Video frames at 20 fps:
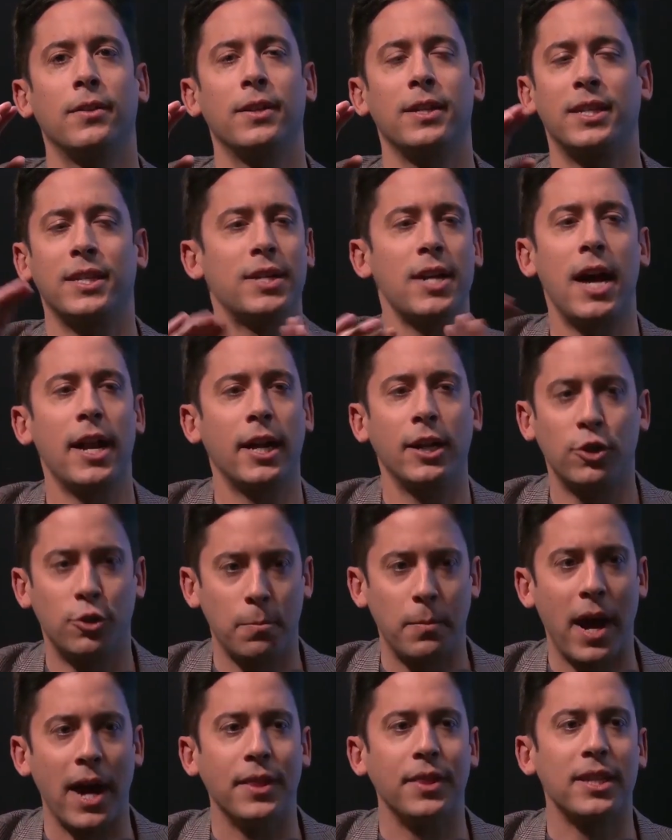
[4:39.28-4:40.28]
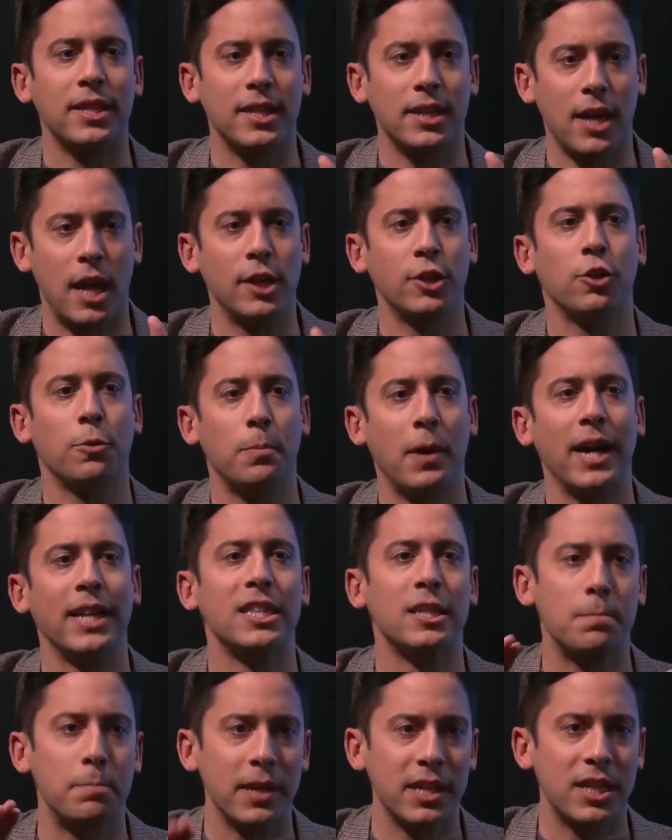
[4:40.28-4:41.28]
this is not Hunter Biden, this is Hunter
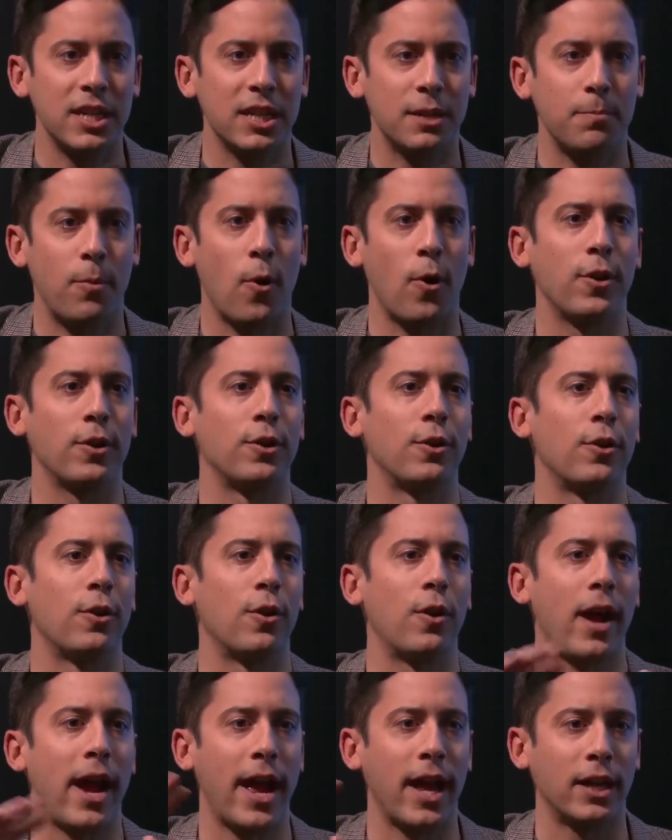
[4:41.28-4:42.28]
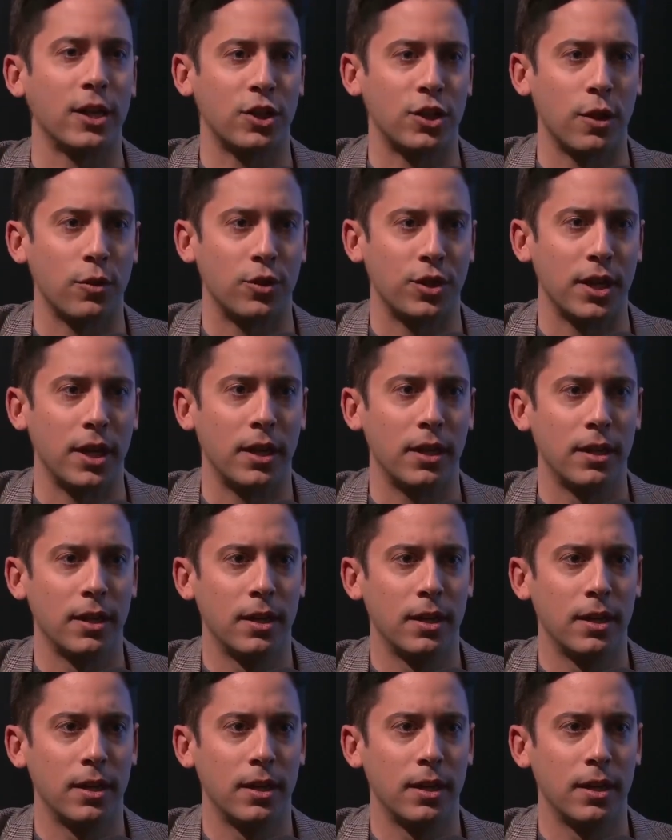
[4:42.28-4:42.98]
Biden's business partner and associate.